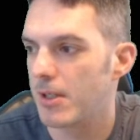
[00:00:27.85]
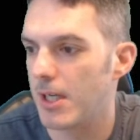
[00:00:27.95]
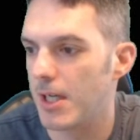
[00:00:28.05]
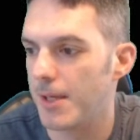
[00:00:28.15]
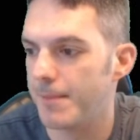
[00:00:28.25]

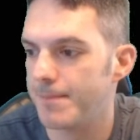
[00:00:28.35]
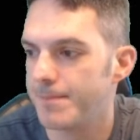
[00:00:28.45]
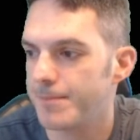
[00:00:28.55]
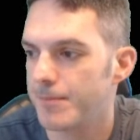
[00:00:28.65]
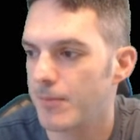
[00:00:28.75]

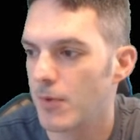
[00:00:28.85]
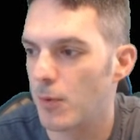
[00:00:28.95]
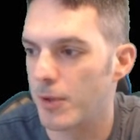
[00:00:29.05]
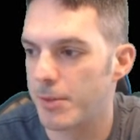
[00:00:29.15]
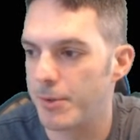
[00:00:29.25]

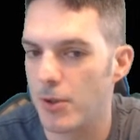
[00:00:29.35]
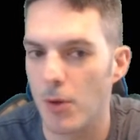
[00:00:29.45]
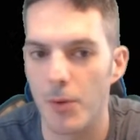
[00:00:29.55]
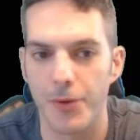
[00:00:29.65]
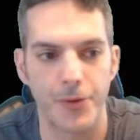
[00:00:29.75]
We're going to be
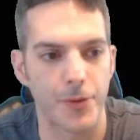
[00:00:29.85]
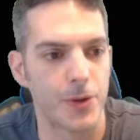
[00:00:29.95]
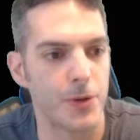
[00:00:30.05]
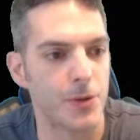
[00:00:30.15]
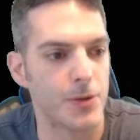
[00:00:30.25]
going
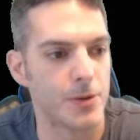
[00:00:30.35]
through